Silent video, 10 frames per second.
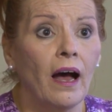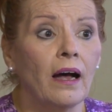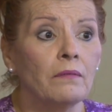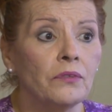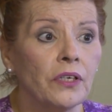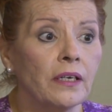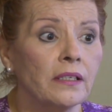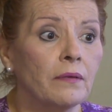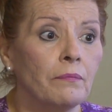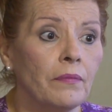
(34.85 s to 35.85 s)
Um, she
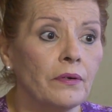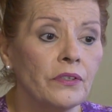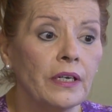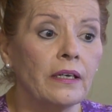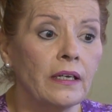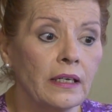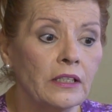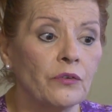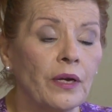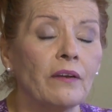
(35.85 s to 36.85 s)
is a, she
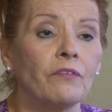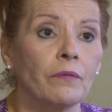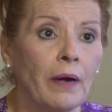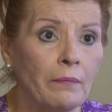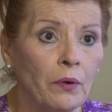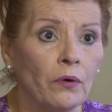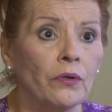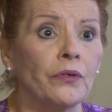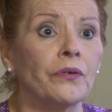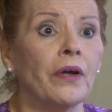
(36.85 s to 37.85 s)
is treated for
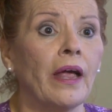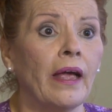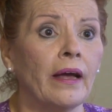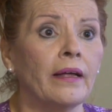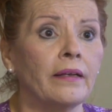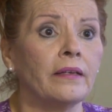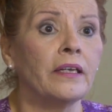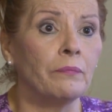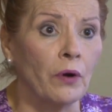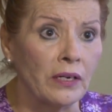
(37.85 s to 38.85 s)
bipolar and
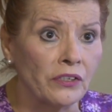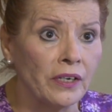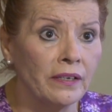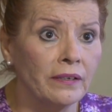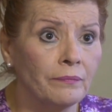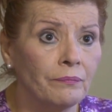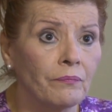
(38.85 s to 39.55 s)
depression